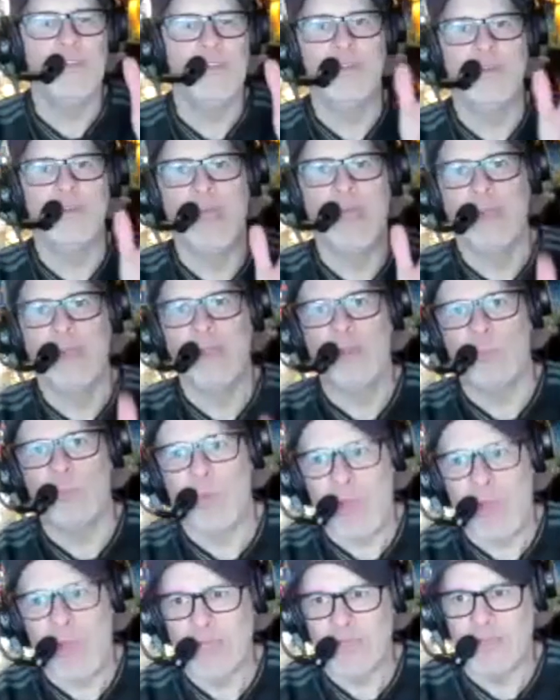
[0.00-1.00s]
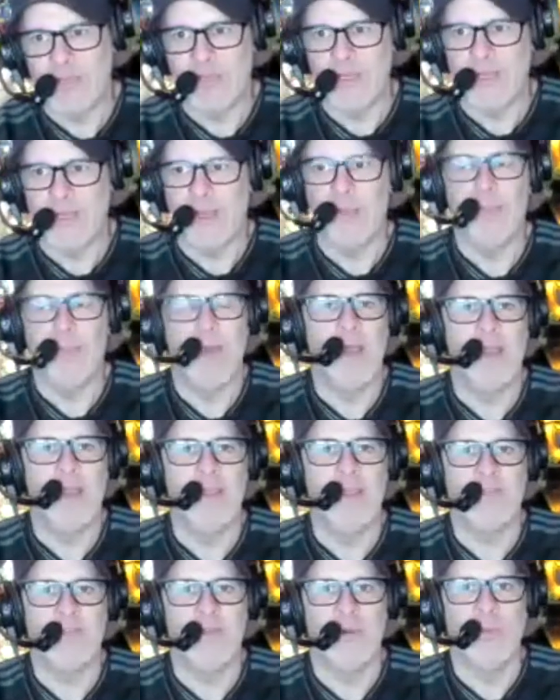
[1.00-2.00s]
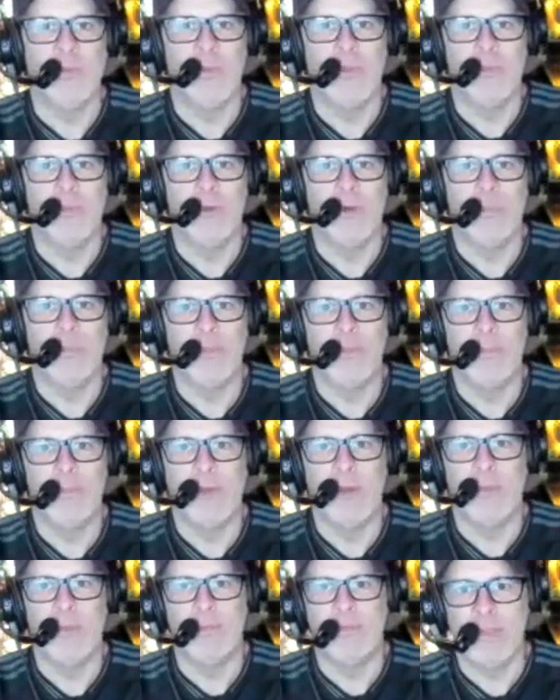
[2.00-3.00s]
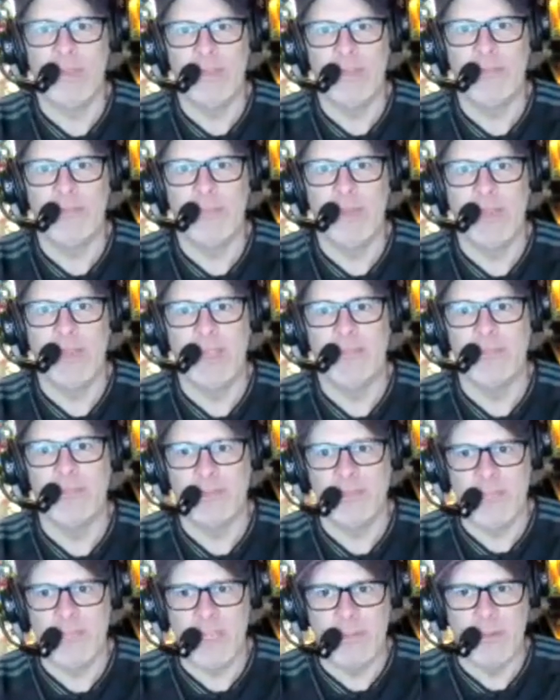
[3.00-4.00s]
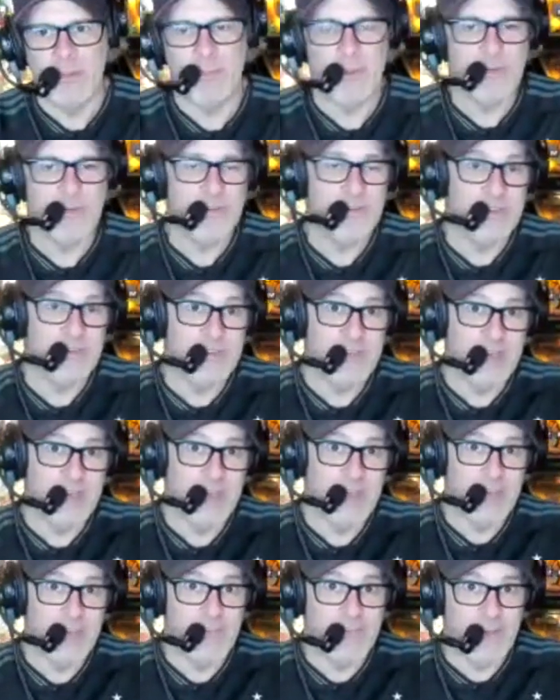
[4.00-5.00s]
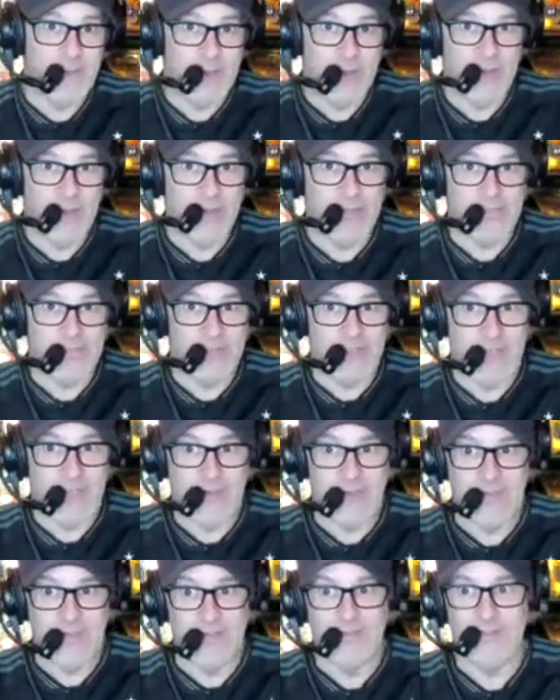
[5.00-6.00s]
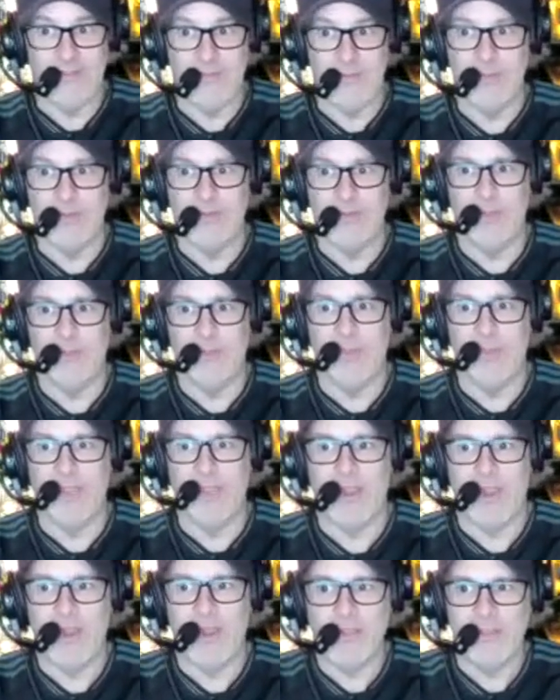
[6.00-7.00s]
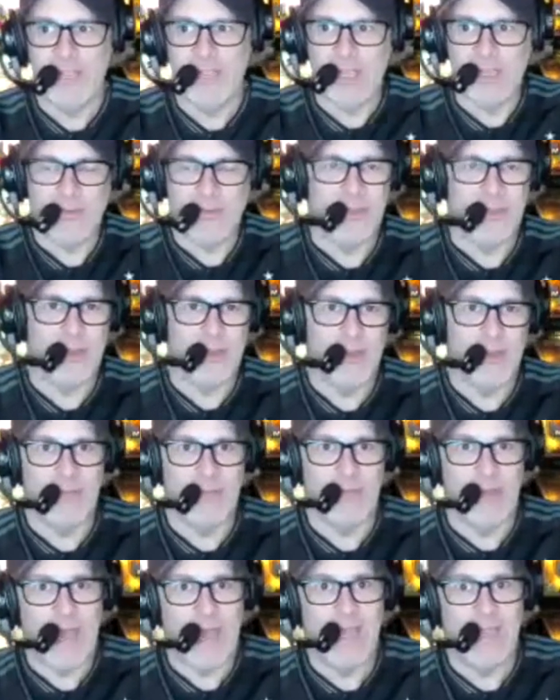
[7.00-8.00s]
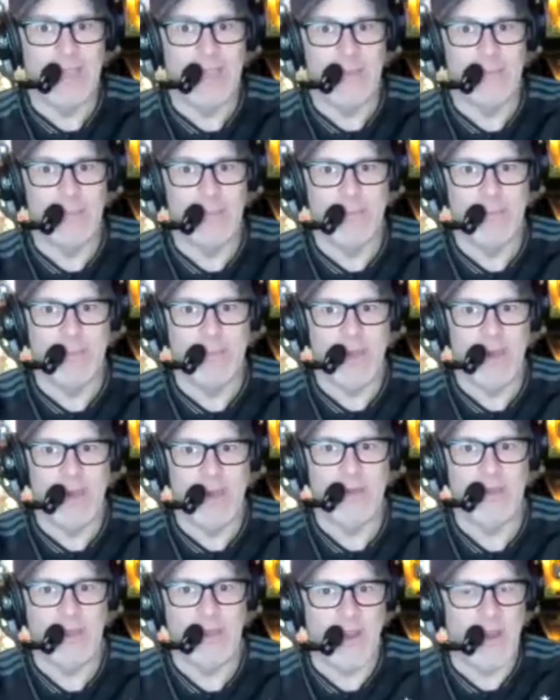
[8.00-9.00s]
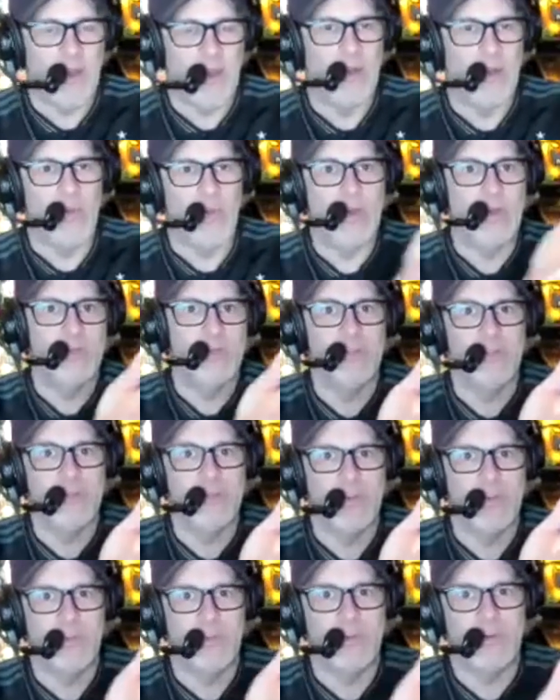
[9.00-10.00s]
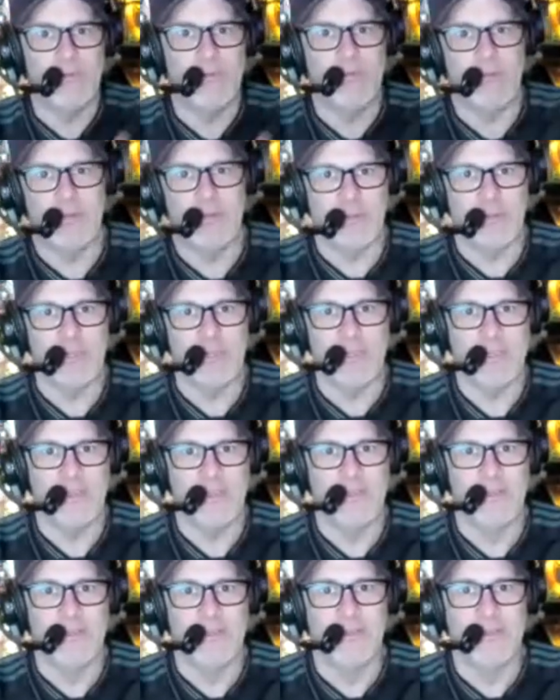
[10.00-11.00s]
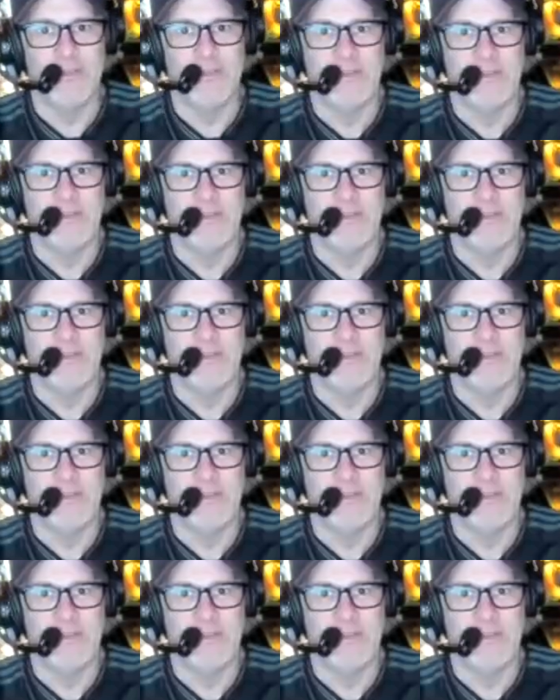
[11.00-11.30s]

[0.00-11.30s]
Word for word: to and are watching our podcast called Wormhole Pinball Presents. My name is Jamie Birchall, and today I'm very excited to be joined by Karl DeAngelo of IE Pinball. Karl, welcome to the Wormhole virtually. Thank